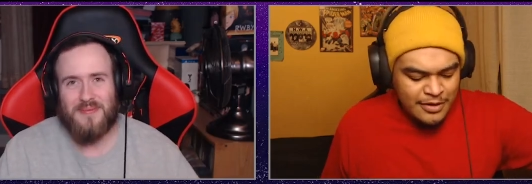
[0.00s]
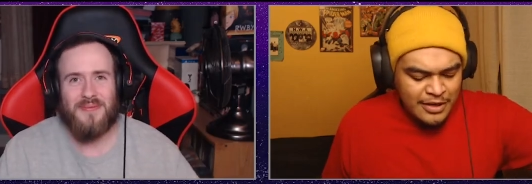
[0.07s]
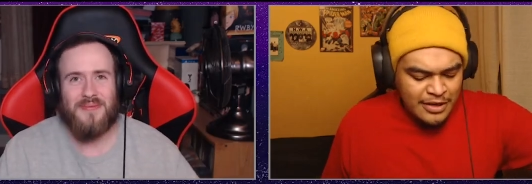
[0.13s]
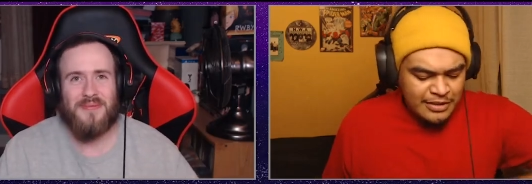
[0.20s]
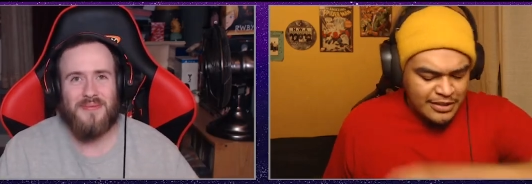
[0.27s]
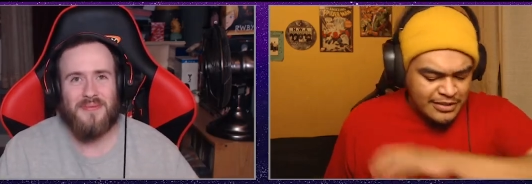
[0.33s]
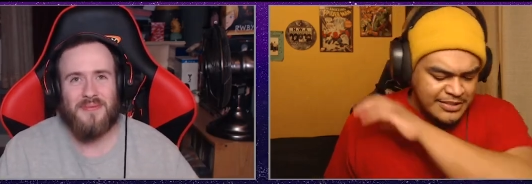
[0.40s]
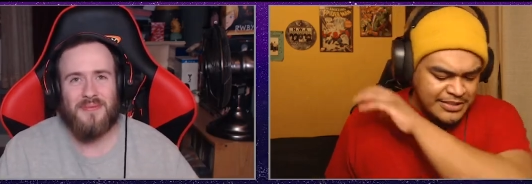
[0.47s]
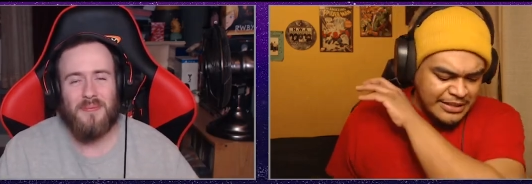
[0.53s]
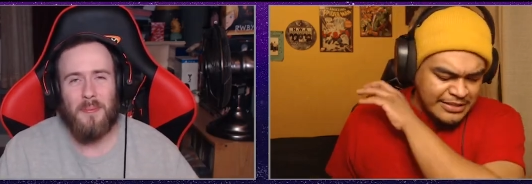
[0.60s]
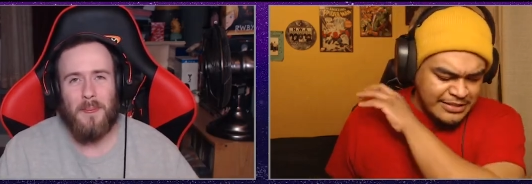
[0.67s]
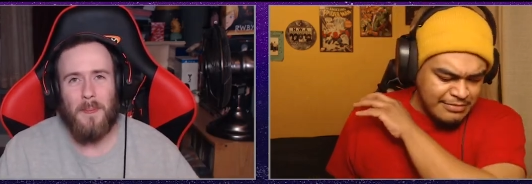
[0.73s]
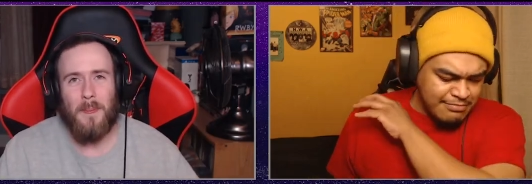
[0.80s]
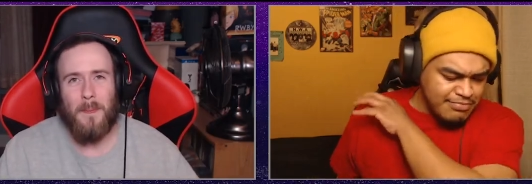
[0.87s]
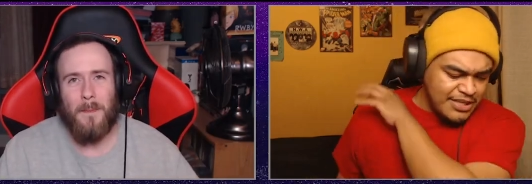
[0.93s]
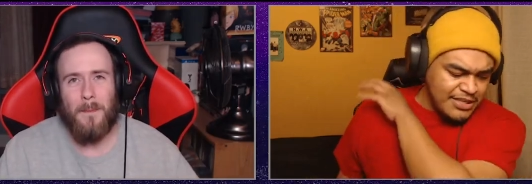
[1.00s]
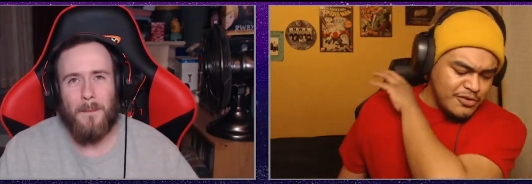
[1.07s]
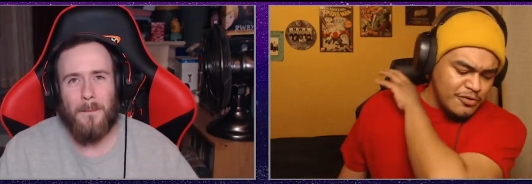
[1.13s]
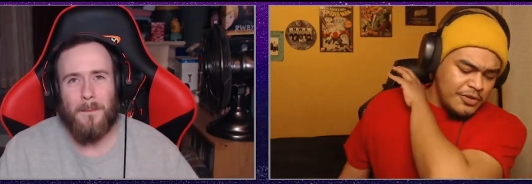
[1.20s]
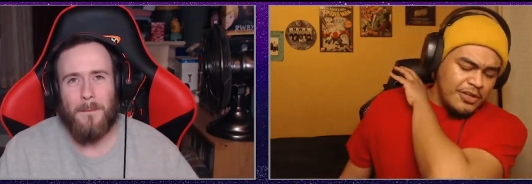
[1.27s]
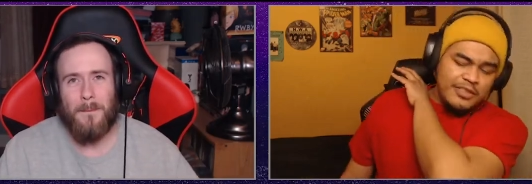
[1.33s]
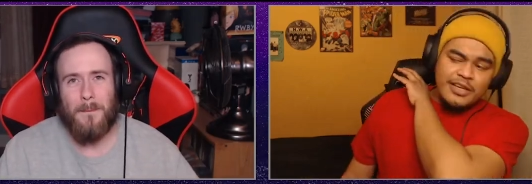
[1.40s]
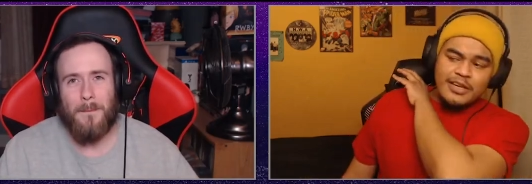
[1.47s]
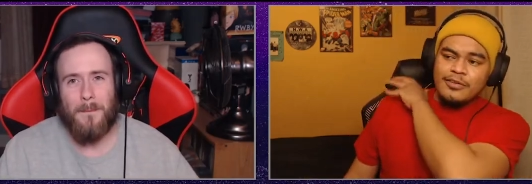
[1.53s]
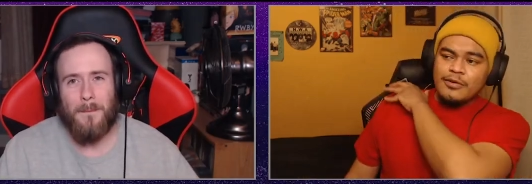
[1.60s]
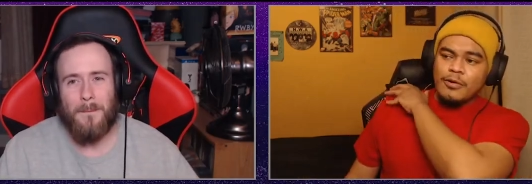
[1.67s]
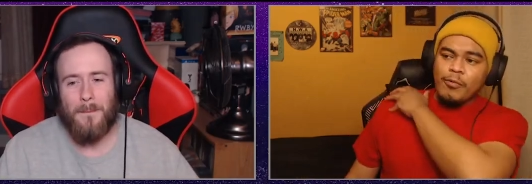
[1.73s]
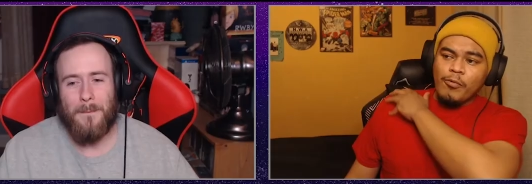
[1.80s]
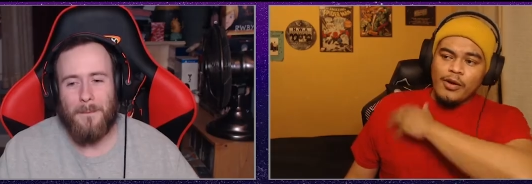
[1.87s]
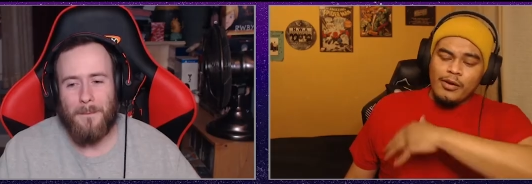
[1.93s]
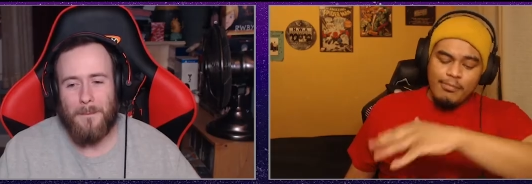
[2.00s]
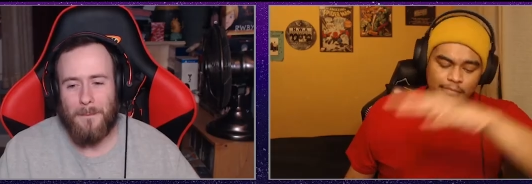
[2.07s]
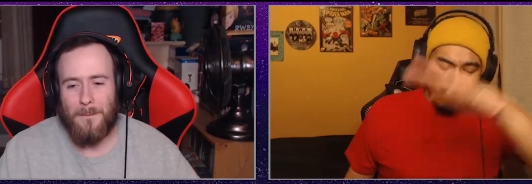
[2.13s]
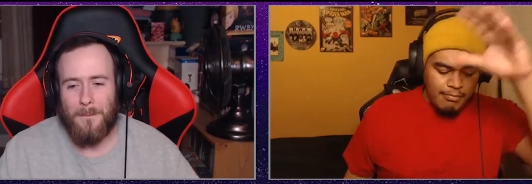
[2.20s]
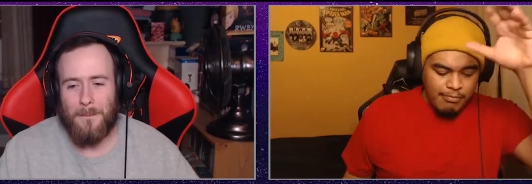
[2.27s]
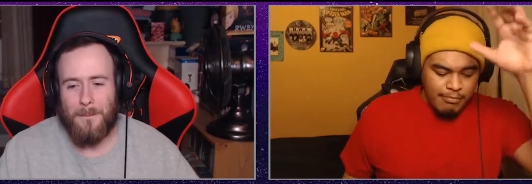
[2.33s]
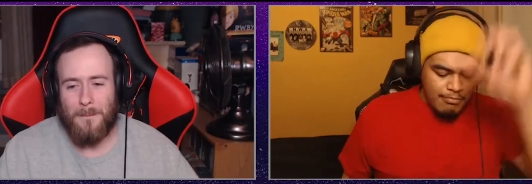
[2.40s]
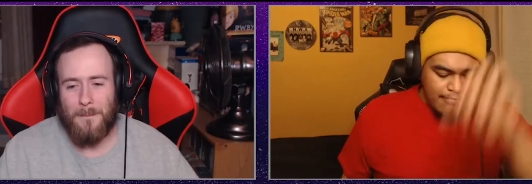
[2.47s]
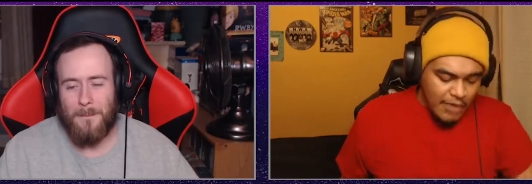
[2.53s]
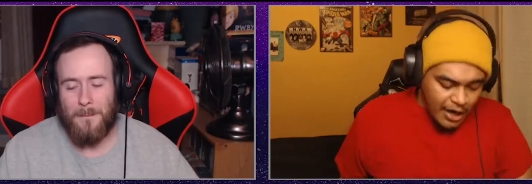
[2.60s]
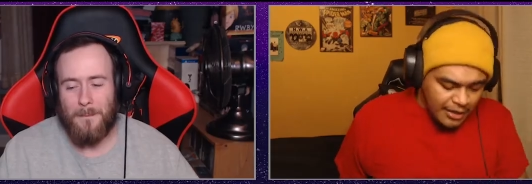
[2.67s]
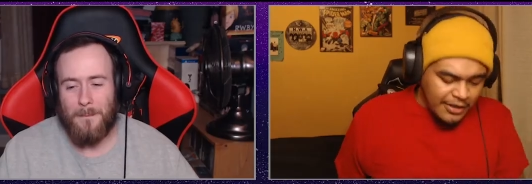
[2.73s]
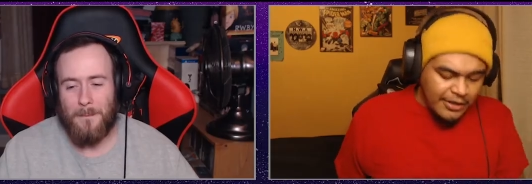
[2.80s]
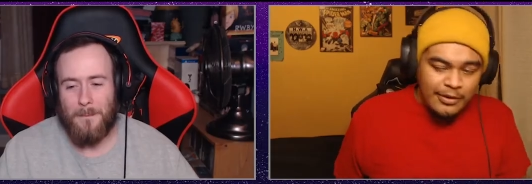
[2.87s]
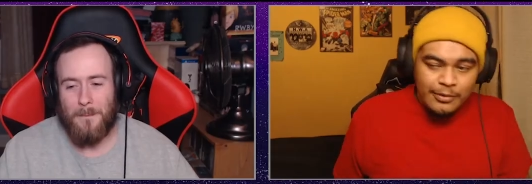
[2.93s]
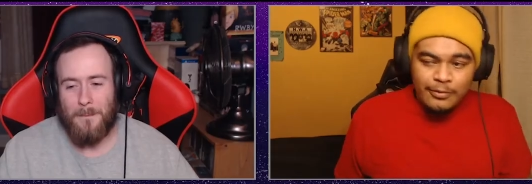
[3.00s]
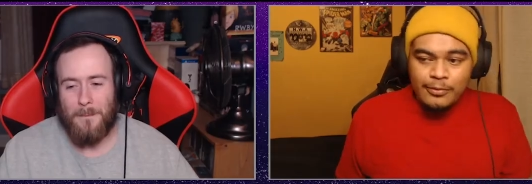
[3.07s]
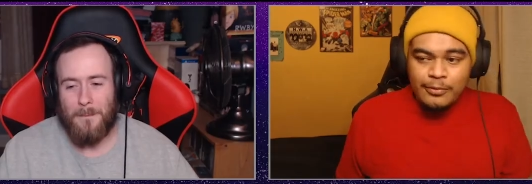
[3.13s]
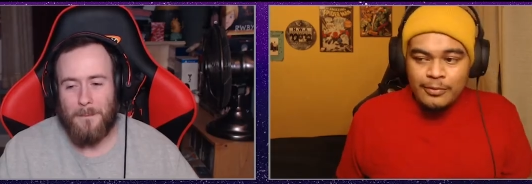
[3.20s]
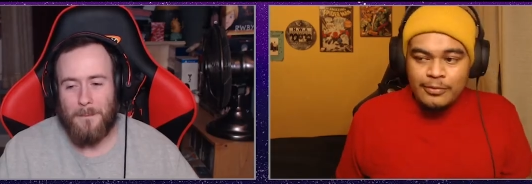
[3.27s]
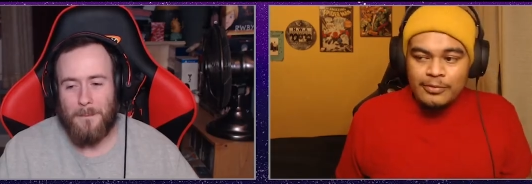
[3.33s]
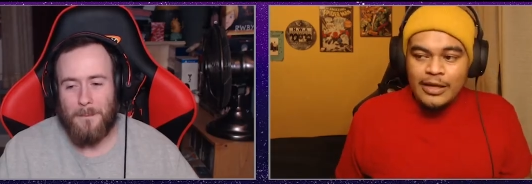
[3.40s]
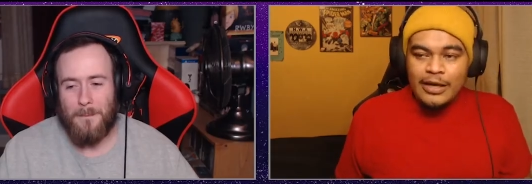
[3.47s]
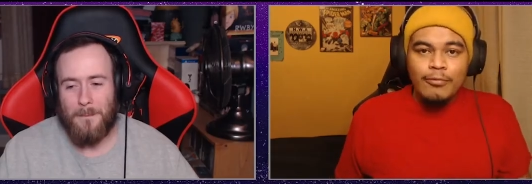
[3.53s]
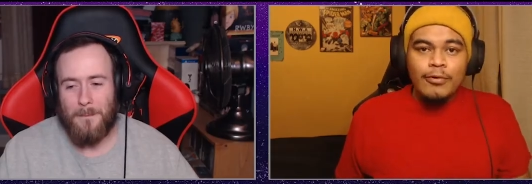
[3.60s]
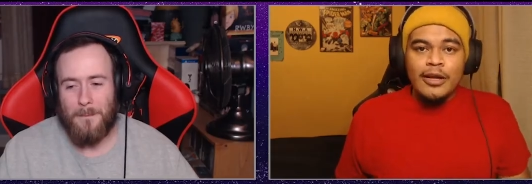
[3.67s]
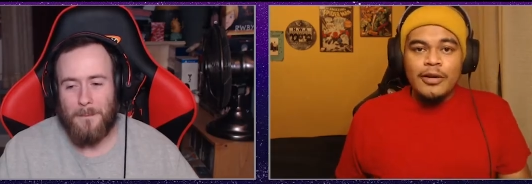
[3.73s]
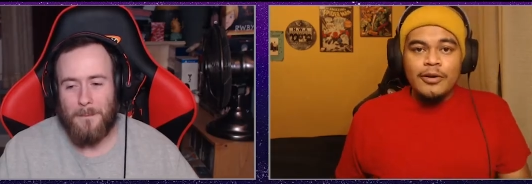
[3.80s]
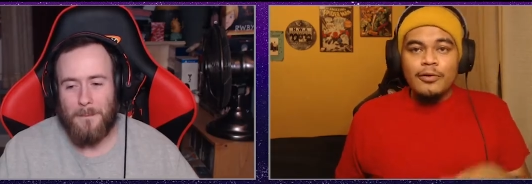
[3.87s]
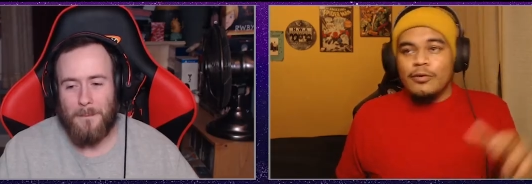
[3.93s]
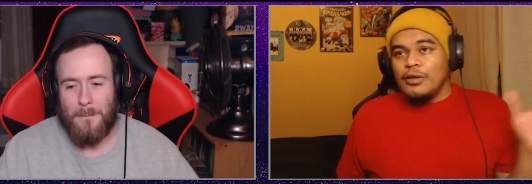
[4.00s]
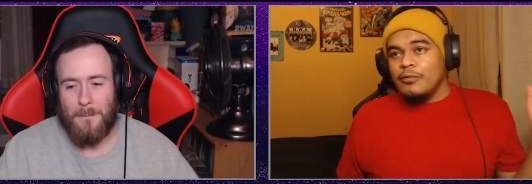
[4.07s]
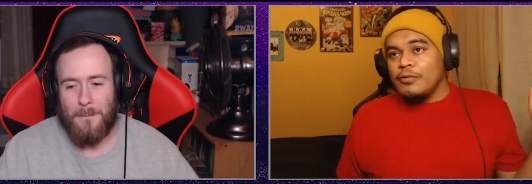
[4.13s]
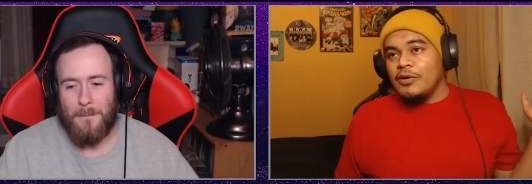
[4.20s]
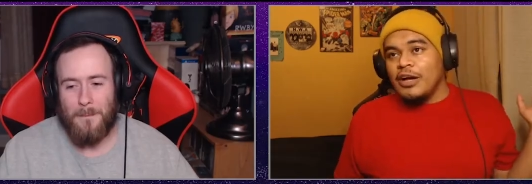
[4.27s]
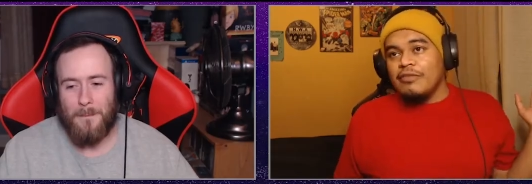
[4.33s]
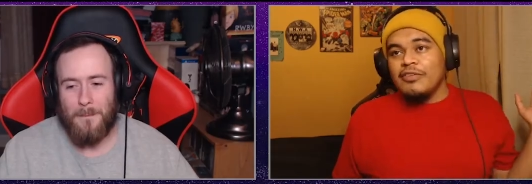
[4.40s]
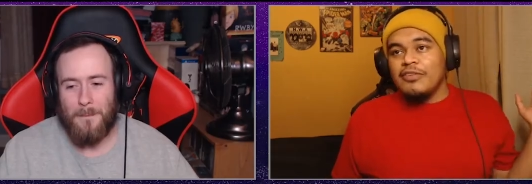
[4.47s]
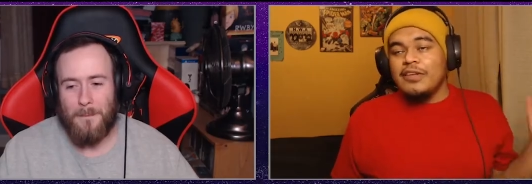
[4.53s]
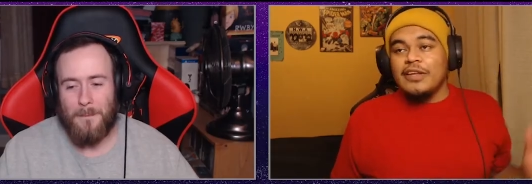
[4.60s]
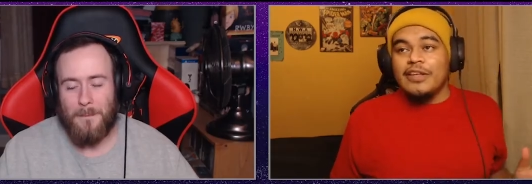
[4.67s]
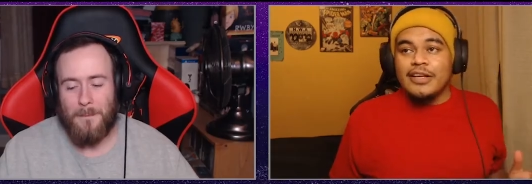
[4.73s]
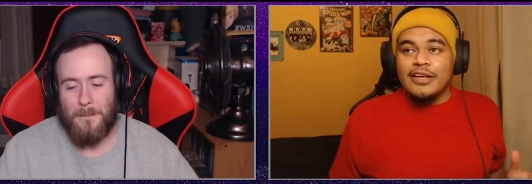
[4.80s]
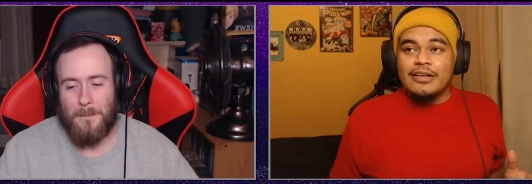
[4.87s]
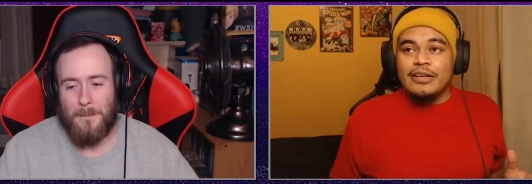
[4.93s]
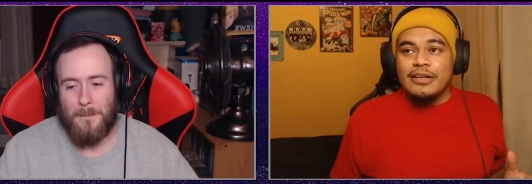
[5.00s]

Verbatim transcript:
Speaker 1: let's take some bets. Who do you think is gonna win, Maki or that rando that we haven't seen yet?